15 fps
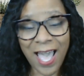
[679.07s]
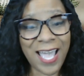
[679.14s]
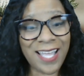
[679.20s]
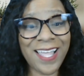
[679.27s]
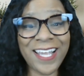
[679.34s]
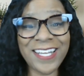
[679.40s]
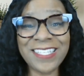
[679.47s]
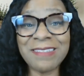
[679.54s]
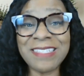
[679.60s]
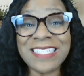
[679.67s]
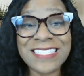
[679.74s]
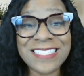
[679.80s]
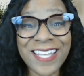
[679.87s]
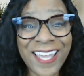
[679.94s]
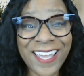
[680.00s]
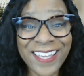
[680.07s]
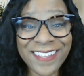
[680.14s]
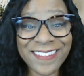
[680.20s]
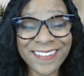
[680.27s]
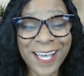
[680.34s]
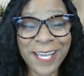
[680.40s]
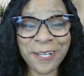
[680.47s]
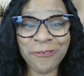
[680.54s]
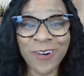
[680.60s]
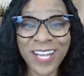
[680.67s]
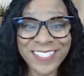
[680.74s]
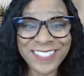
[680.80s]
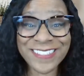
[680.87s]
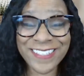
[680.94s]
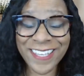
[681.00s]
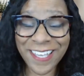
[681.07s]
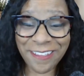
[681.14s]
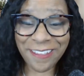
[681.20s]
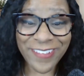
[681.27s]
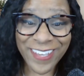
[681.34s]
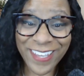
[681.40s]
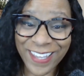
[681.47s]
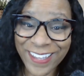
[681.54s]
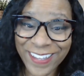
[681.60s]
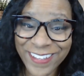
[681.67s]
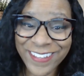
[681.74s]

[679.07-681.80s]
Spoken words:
I liked staying inside and watching TV.